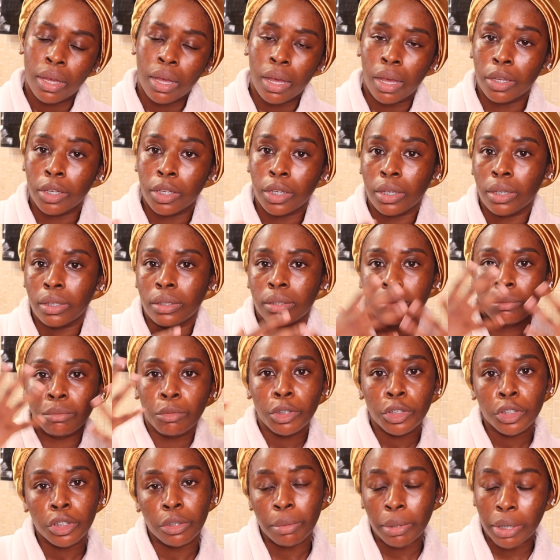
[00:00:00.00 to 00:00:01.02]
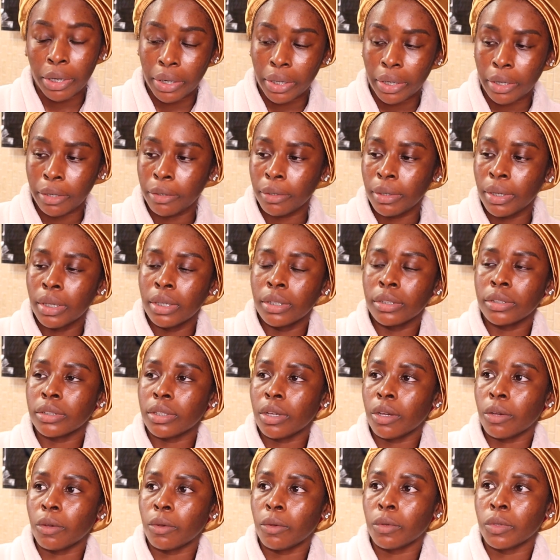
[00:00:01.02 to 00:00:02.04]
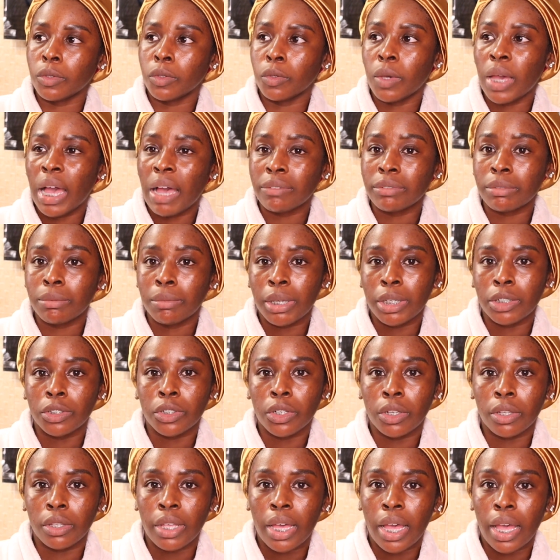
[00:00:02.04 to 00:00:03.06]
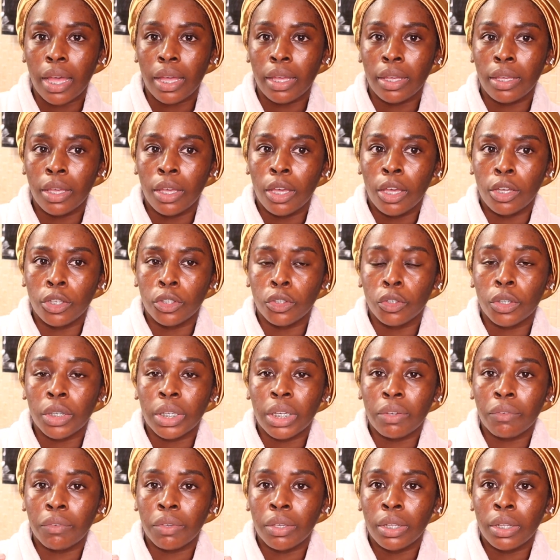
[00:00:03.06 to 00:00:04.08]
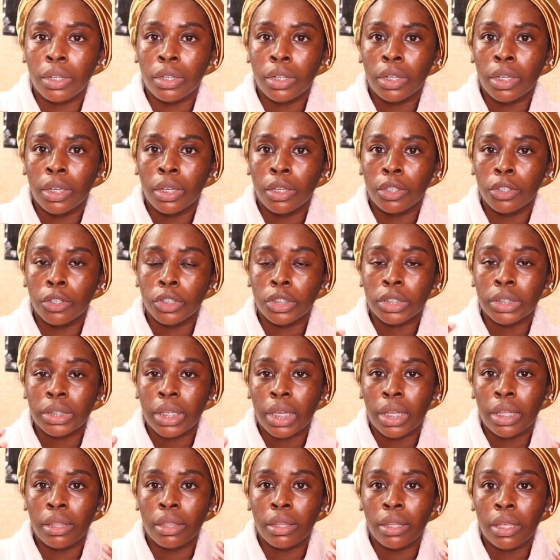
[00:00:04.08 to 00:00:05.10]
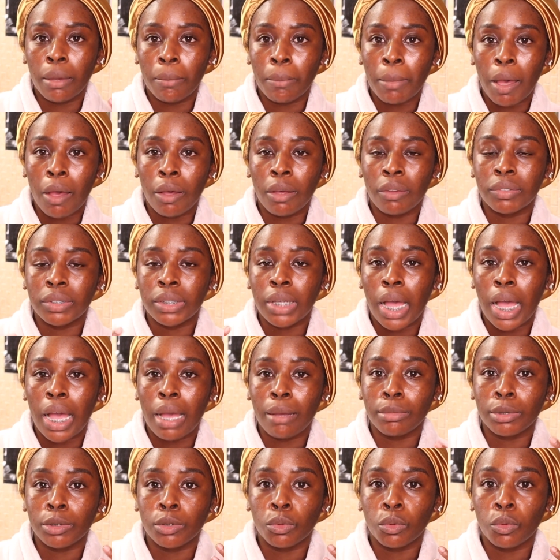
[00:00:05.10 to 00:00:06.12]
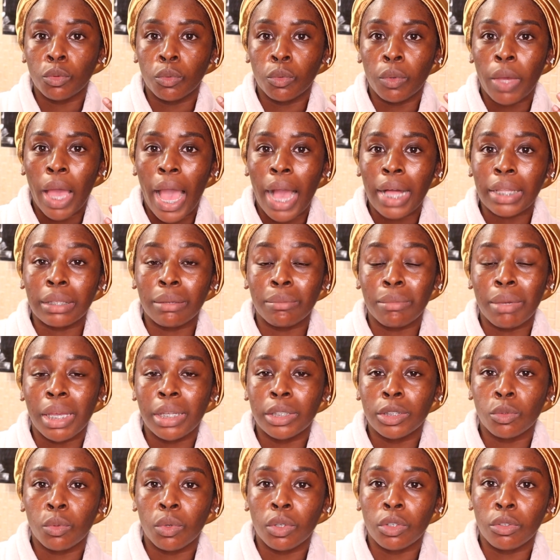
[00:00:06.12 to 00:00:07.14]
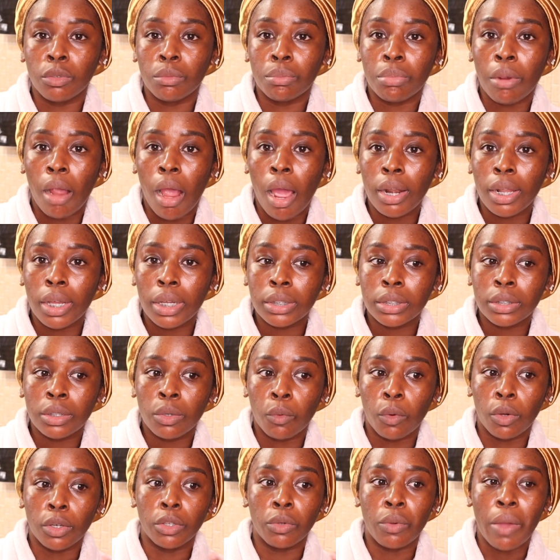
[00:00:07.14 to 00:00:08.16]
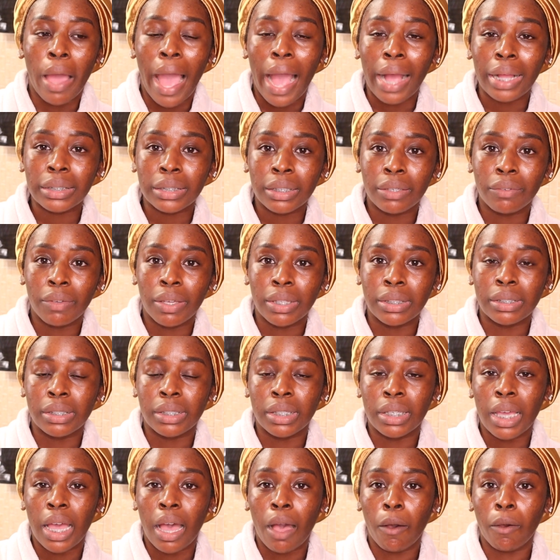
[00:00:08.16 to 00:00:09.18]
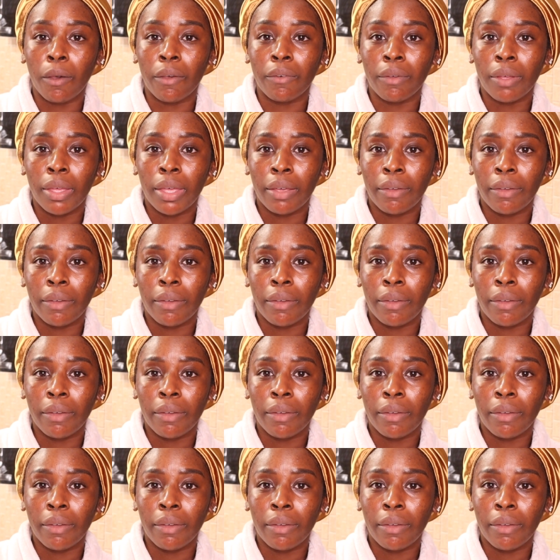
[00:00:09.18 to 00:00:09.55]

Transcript: a good moisture barrier. So you have to make sure that you're giving your skin the amount of time to acclimate to a new product or new active and see how it